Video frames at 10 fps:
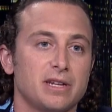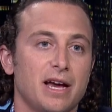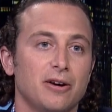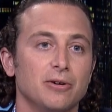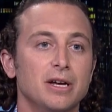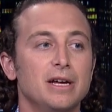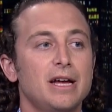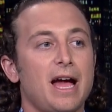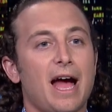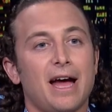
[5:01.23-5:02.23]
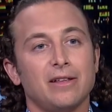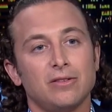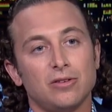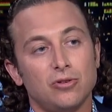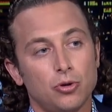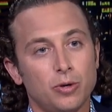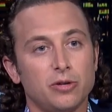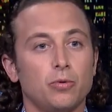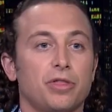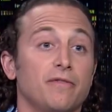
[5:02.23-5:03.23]
now and do
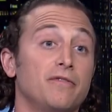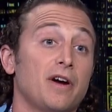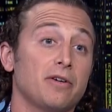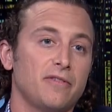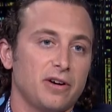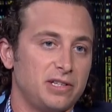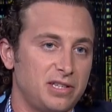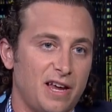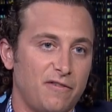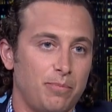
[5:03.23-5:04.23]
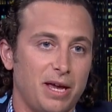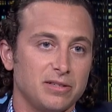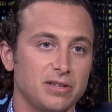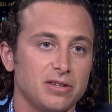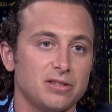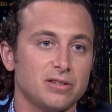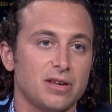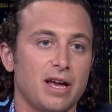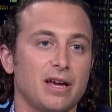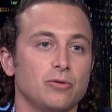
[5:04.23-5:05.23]
it with a very, very safe basis,
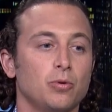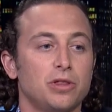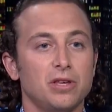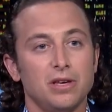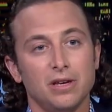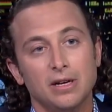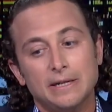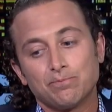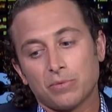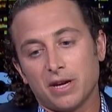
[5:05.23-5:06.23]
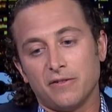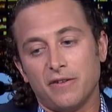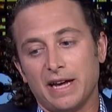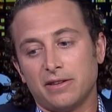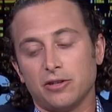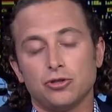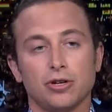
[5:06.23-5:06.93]
and with the advantage